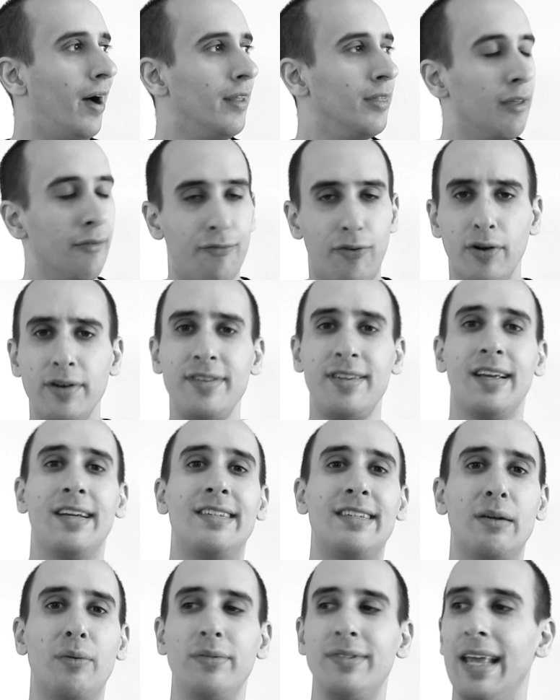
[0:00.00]
the first thing he
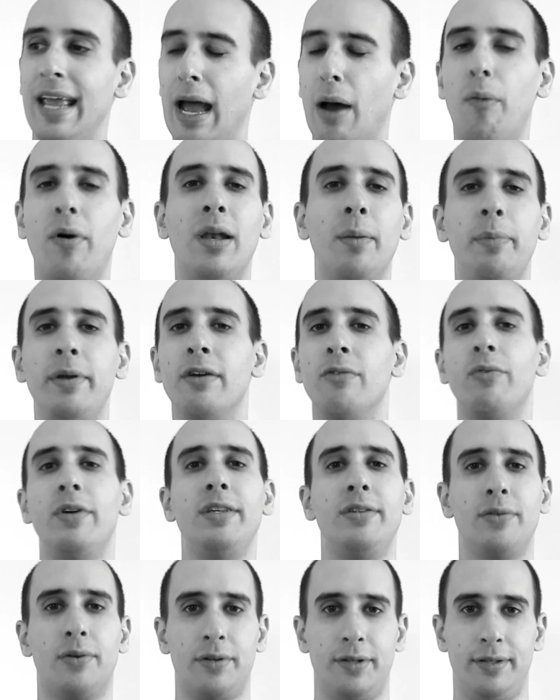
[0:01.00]
said was, hey, I want to be a
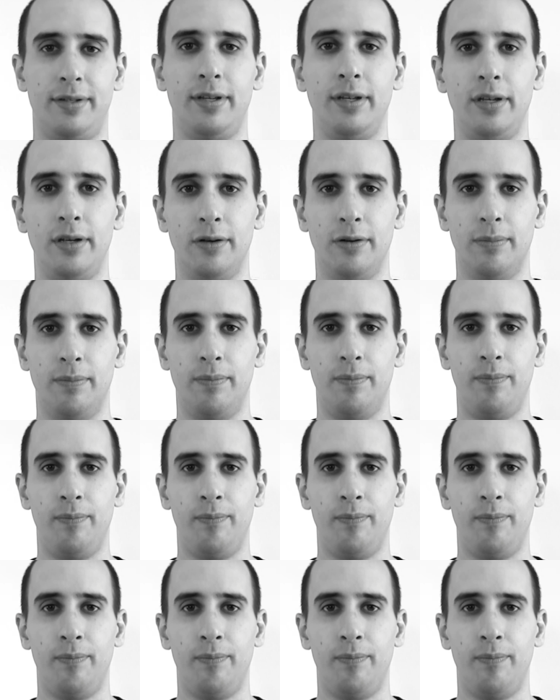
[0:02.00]
resource to you.